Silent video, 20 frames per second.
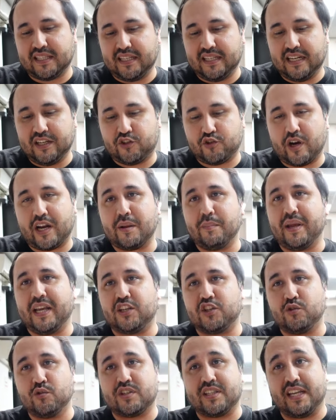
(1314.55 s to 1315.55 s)
and then try to make
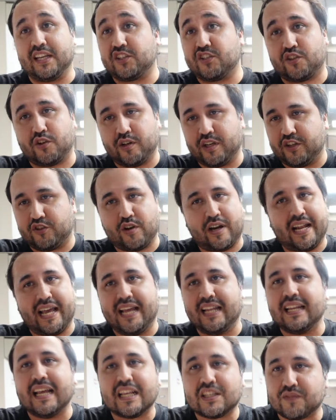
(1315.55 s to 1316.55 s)
Zeus next turn and try to
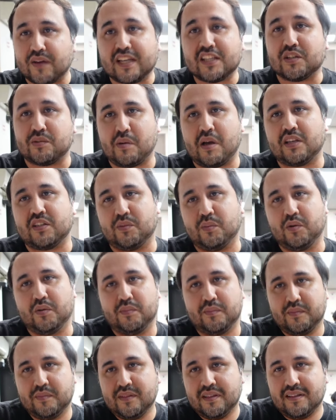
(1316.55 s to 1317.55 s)
end it as fast as possible.
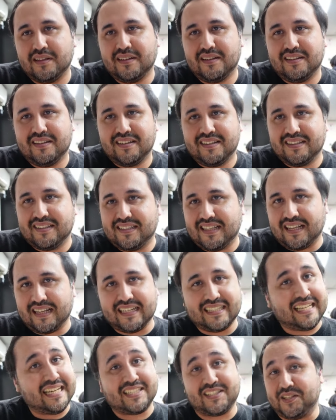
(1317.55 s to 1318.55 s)

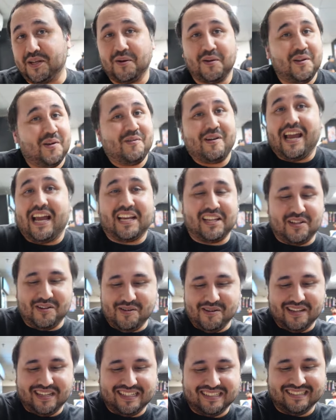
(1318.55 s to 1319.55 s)
Because that's the only way I can do
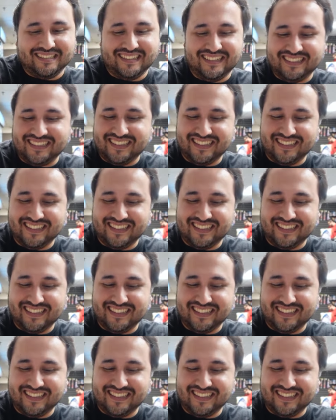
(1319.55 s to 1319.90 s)
it. Has it